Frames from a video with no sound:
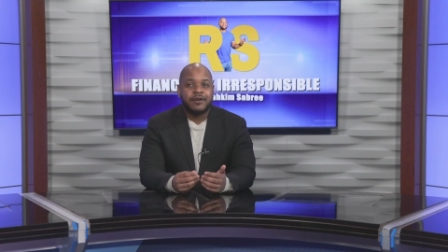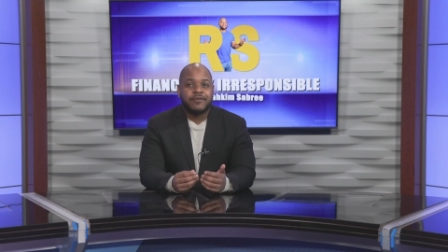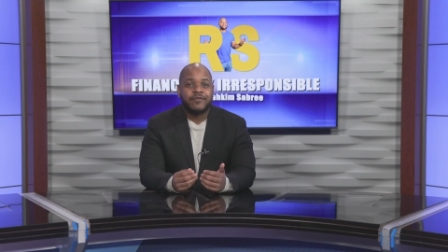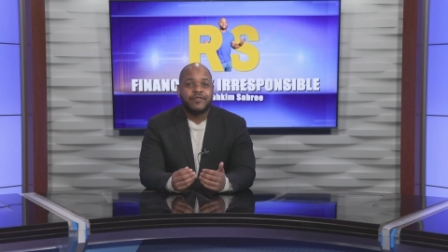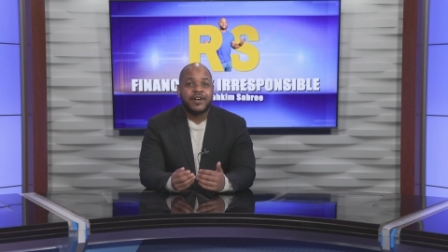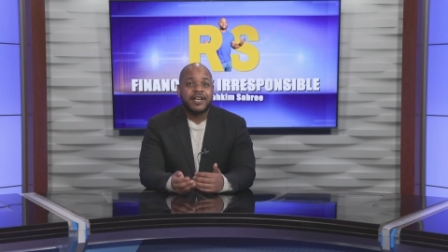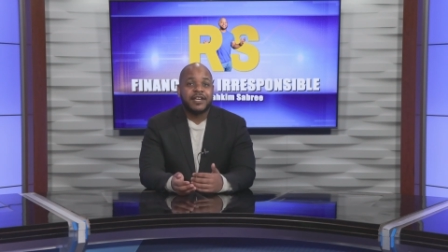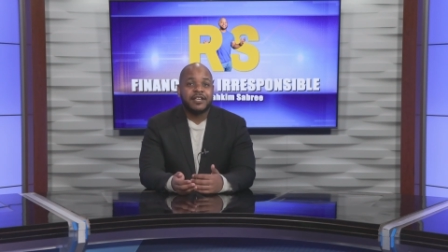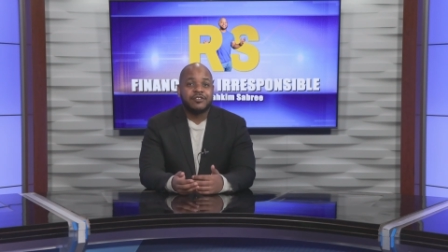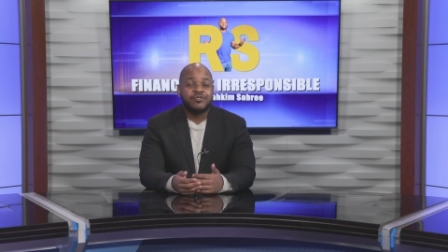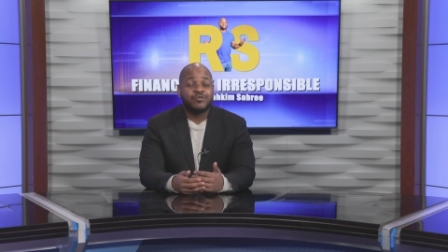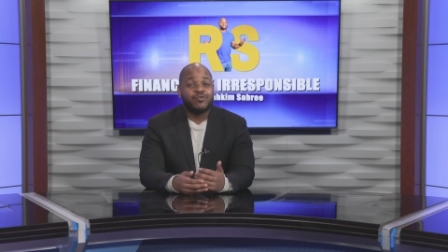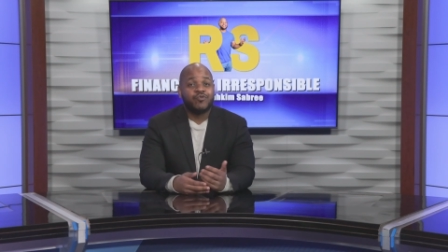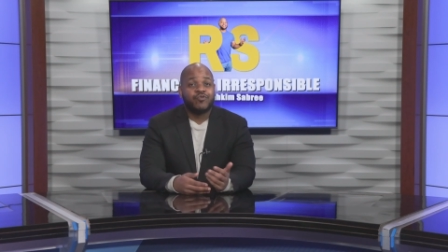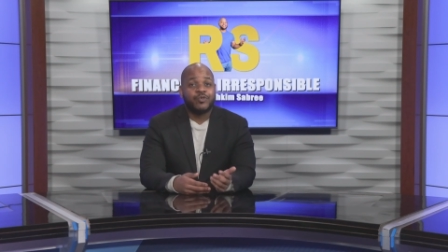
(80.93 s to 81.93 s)

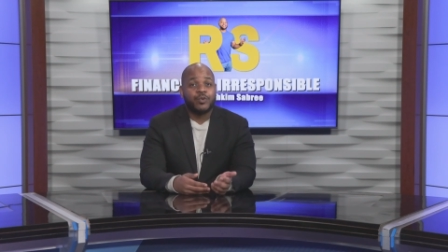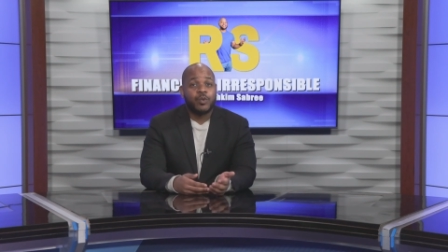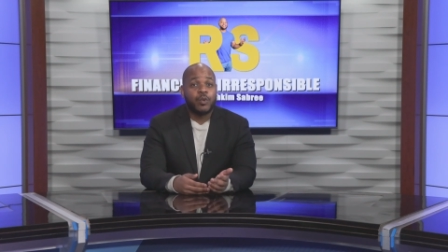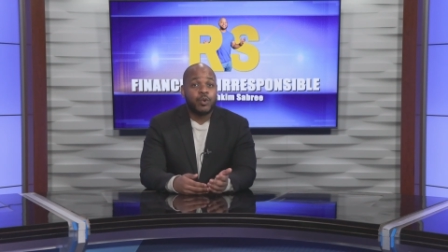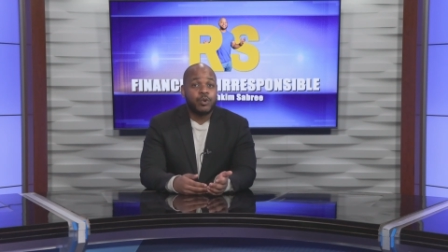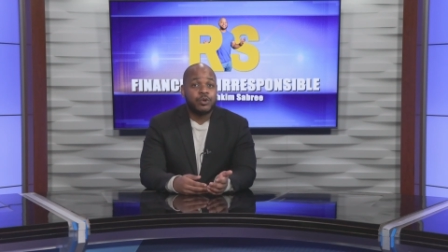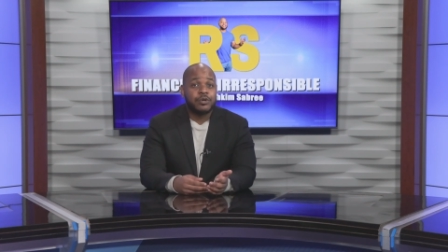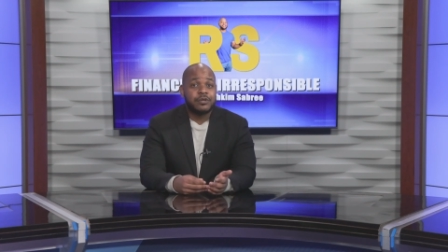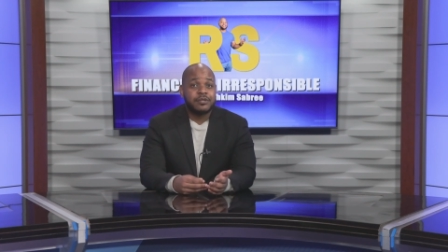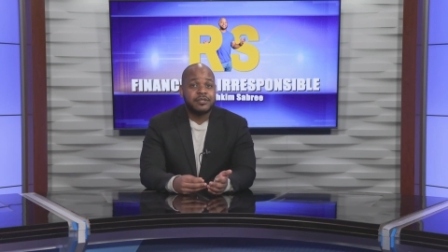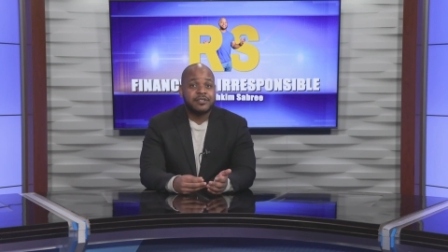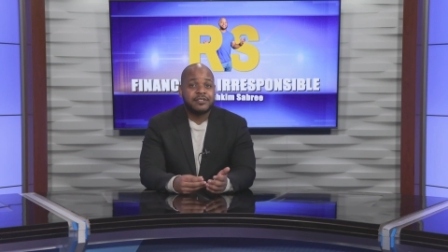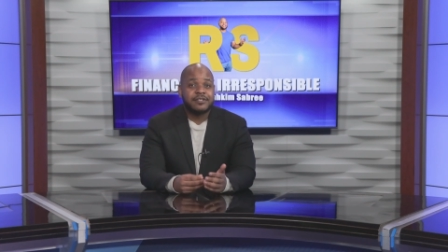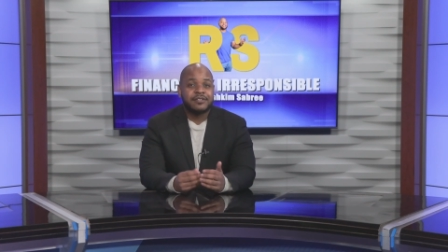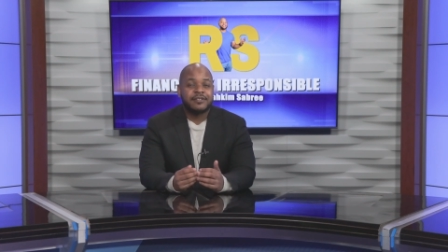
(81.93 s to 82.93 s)
financial
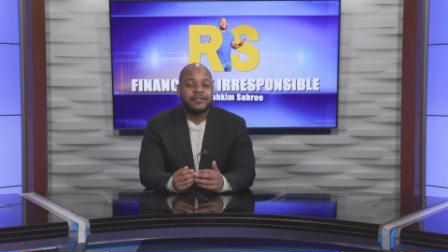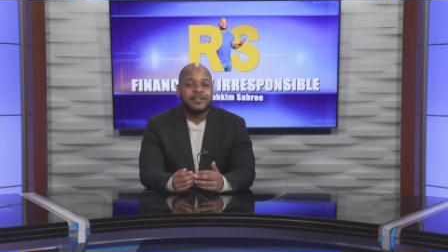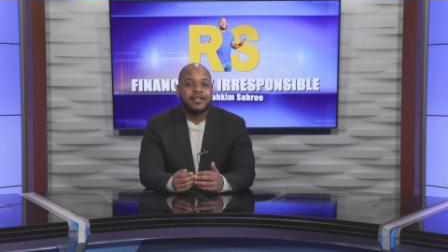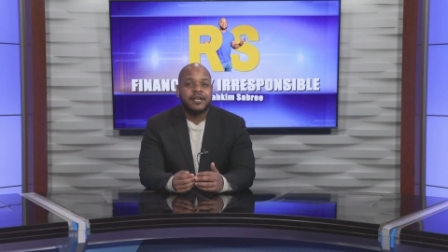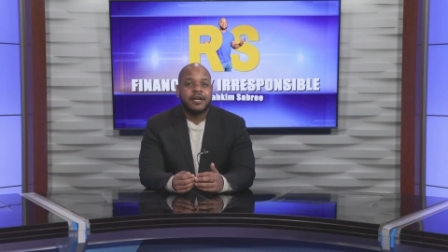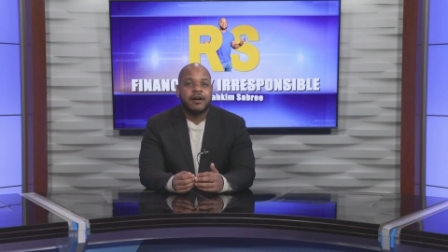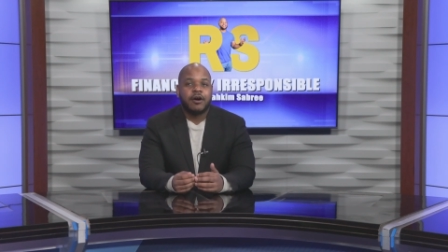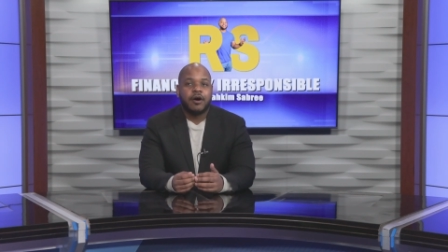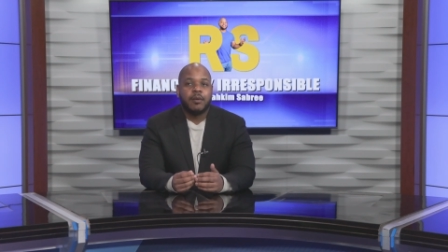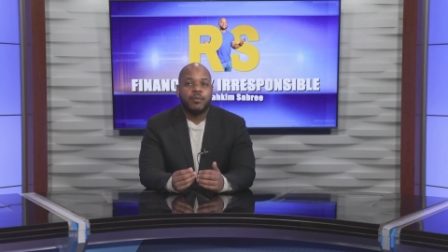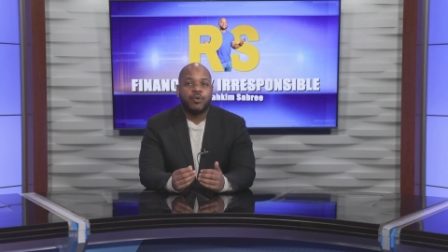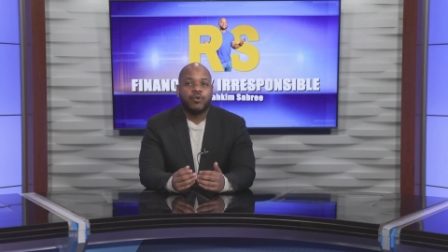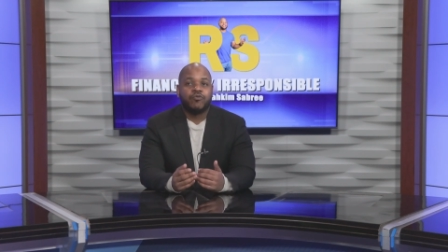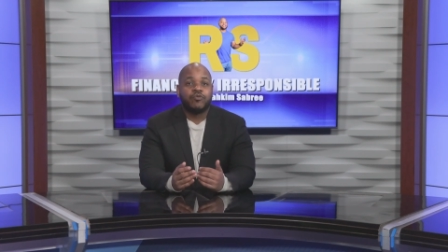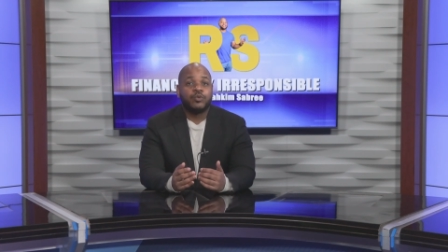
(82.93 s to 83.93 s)
rewards
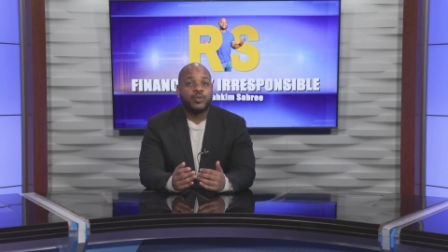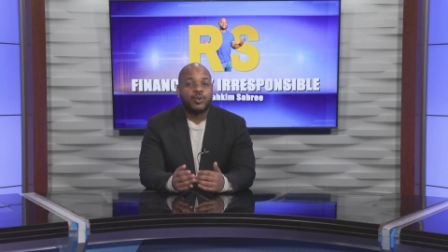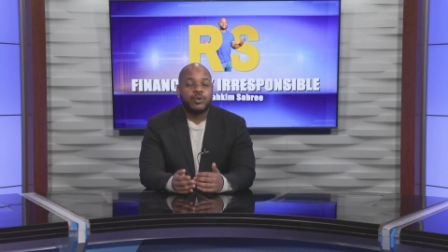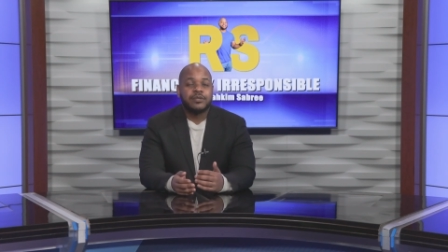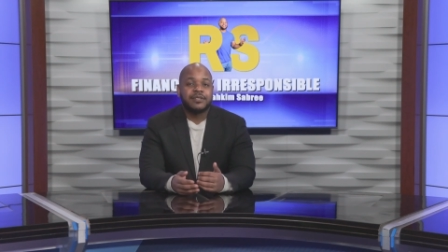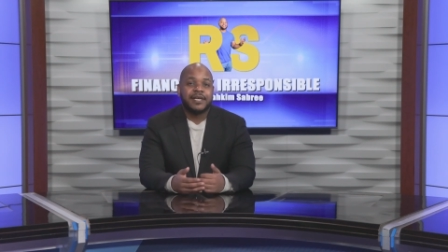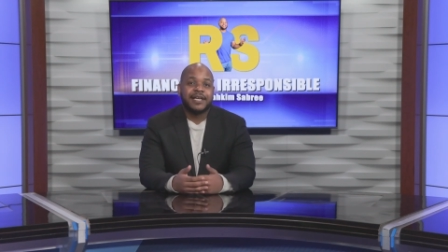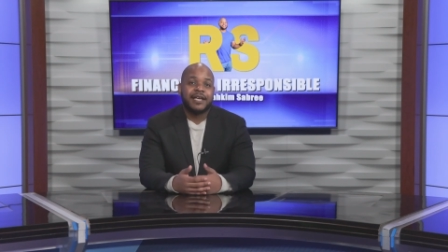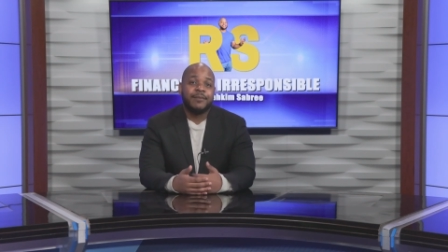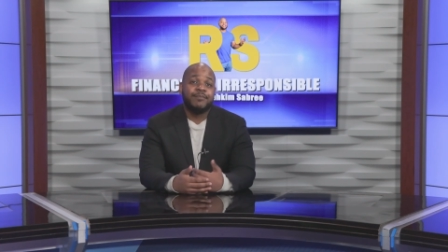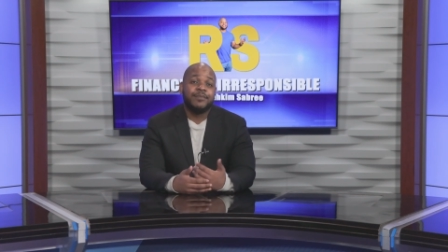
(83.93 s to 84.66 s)
or rewards that